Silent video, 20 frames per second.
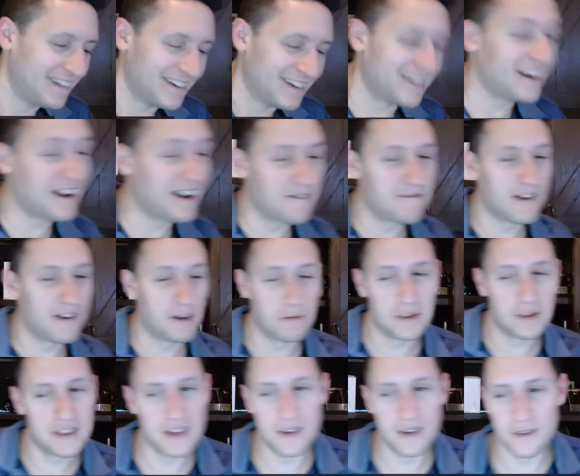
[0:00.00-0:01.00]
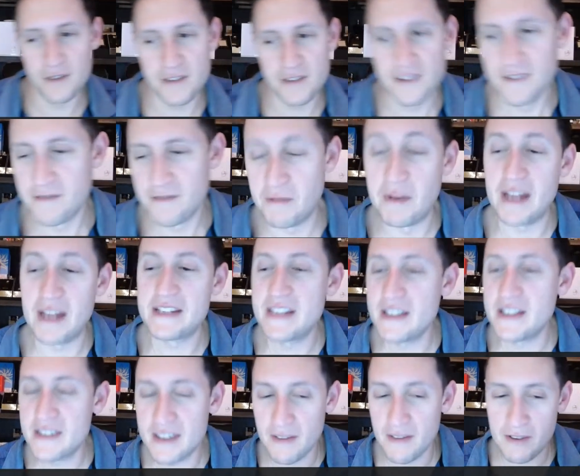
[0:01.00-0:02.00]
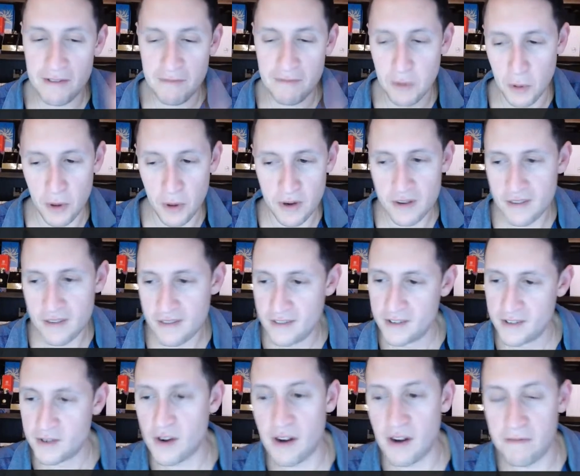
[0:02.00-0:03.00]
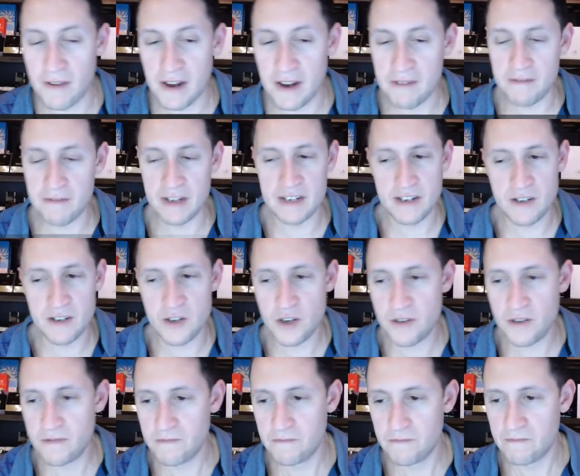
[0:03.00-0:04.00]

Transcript: You're gonna have fun with those from 1974. Try to find a vintage.